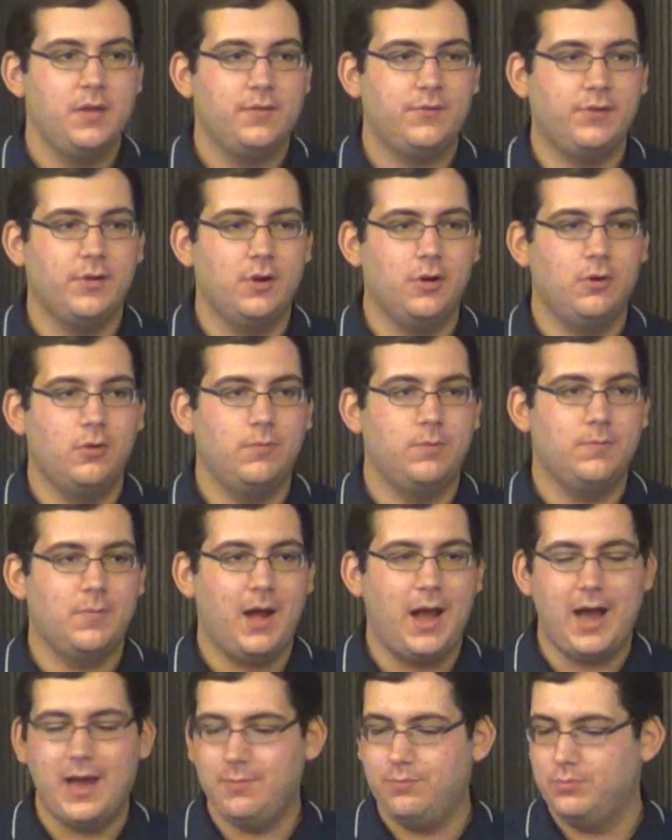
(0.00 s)
So
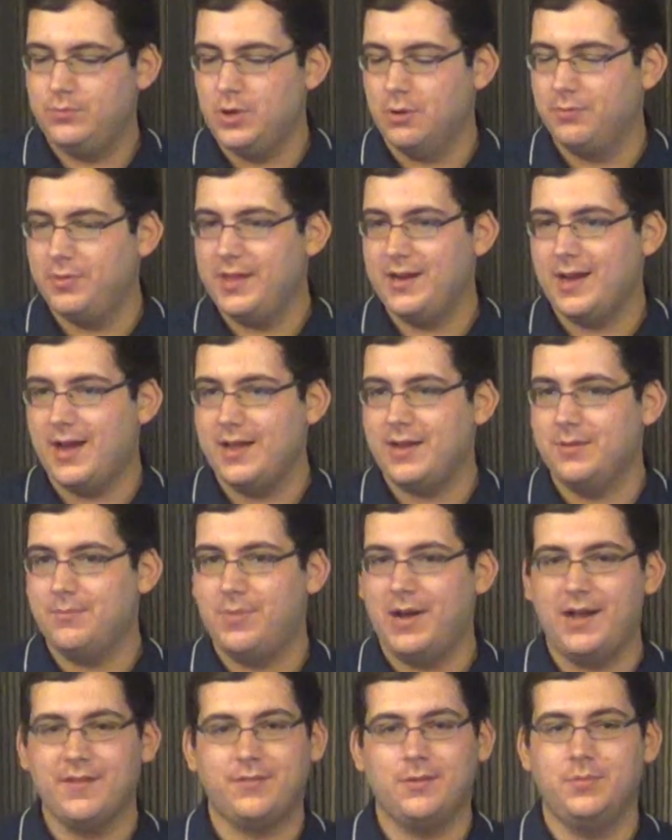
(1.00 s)
I don't think I can
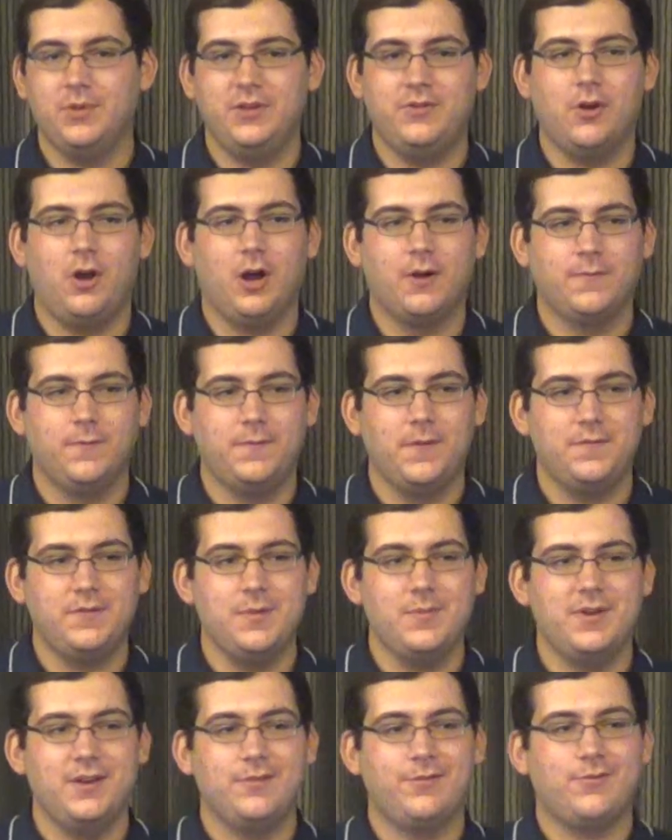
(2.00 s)
possibly talk for
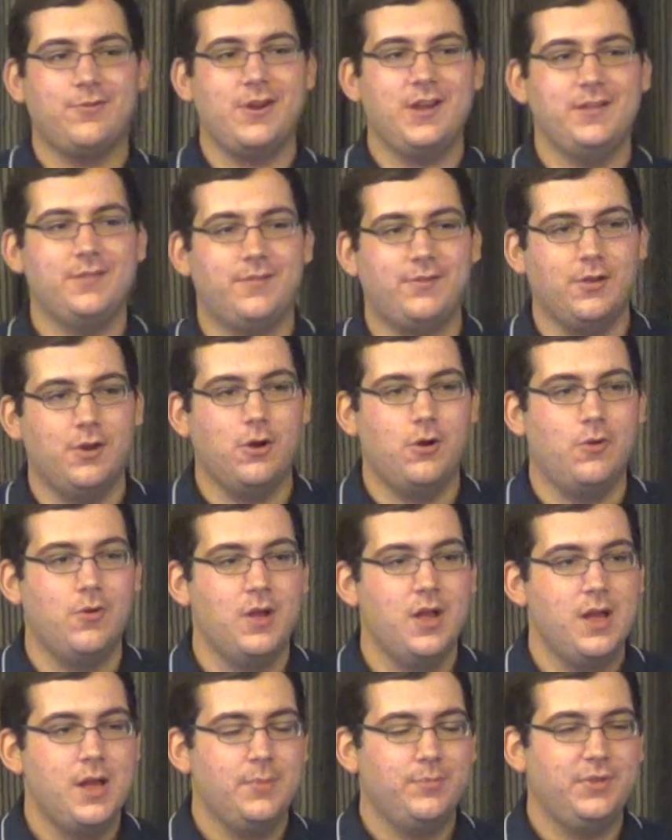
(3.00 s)
50 minutes straight, so
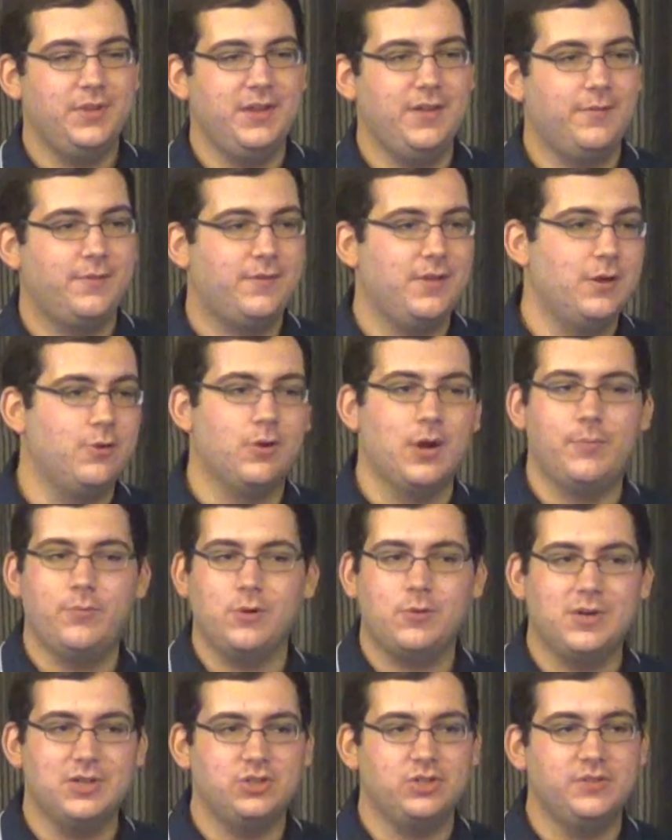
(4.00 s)
please interrupt
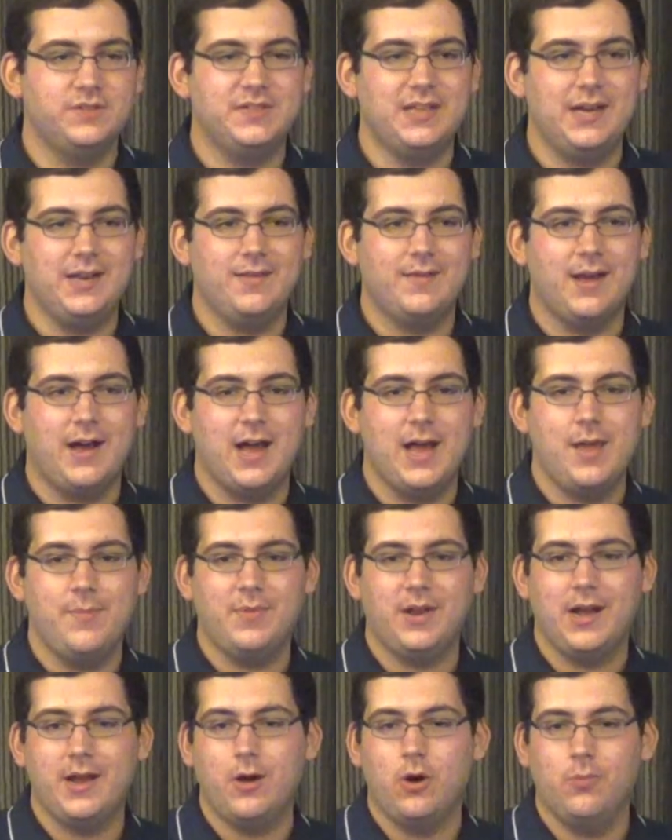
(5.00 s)
with questions at any time,
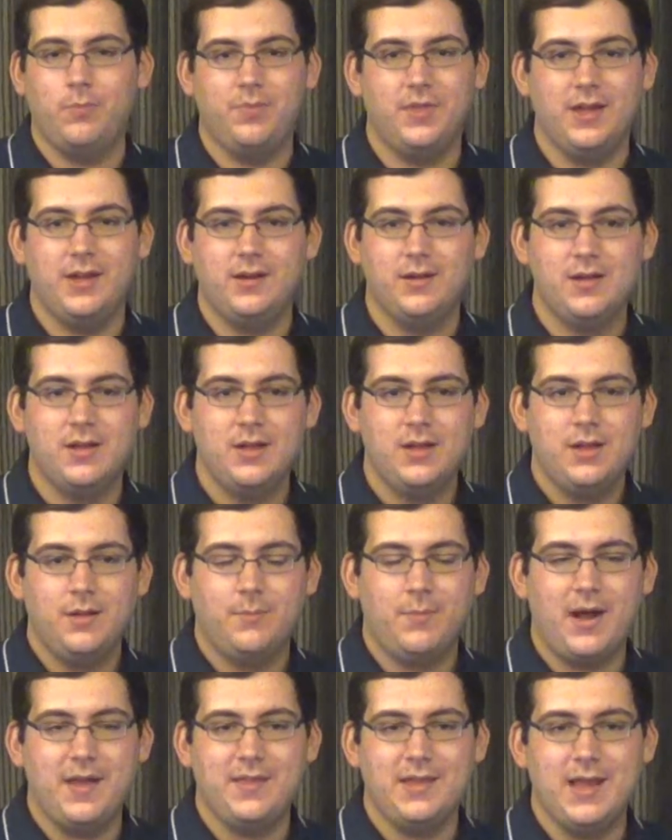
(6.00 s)
and I hope that
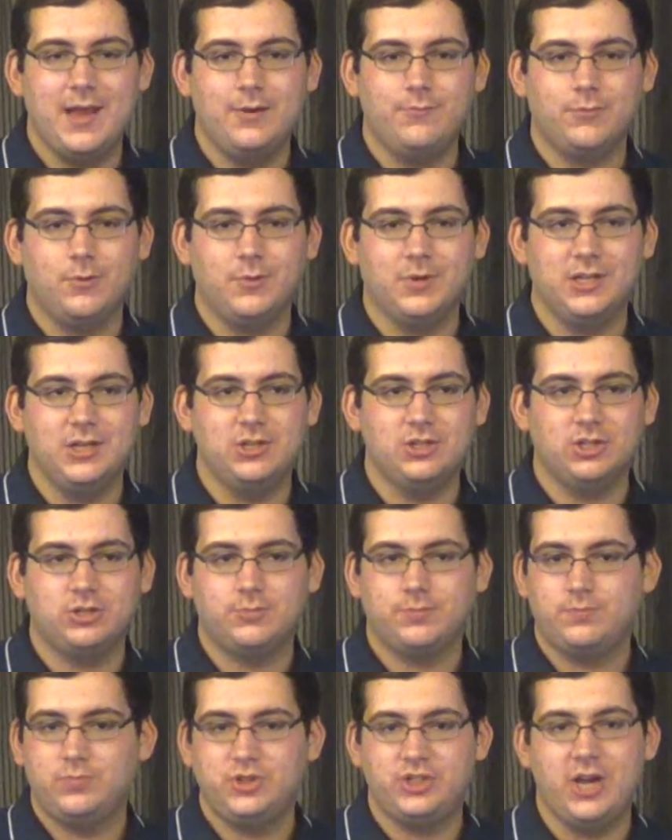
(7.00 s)
by the end we're really just
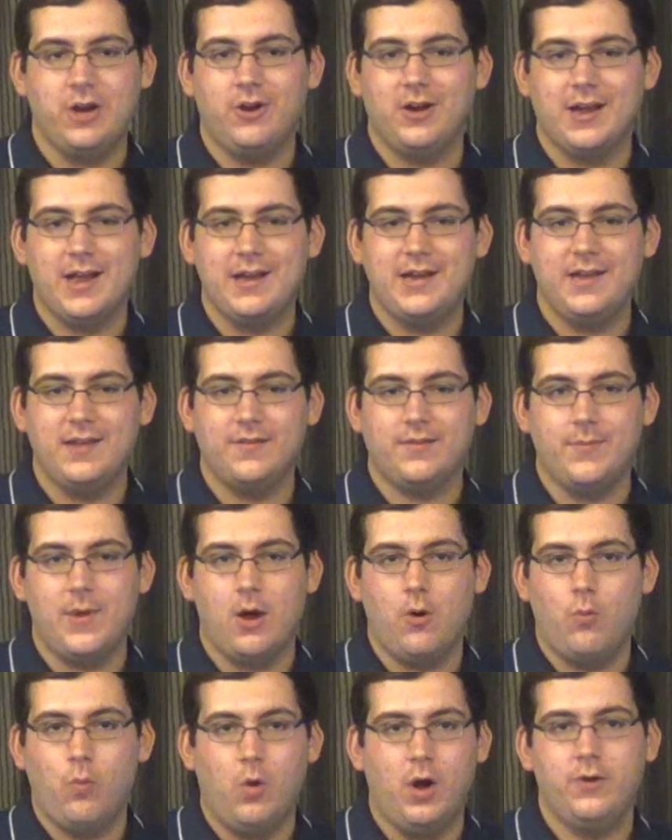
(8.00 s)
sharing ideas
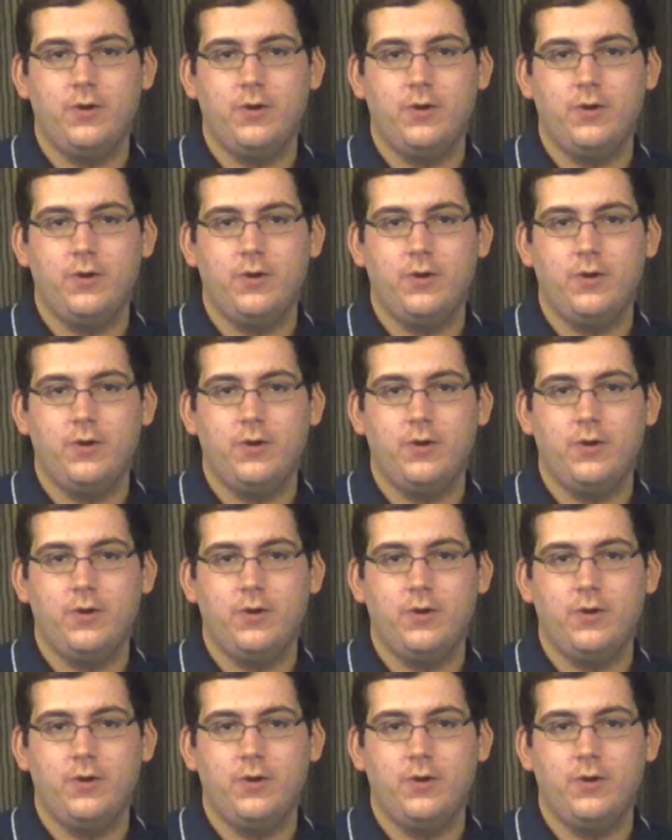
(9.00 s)
about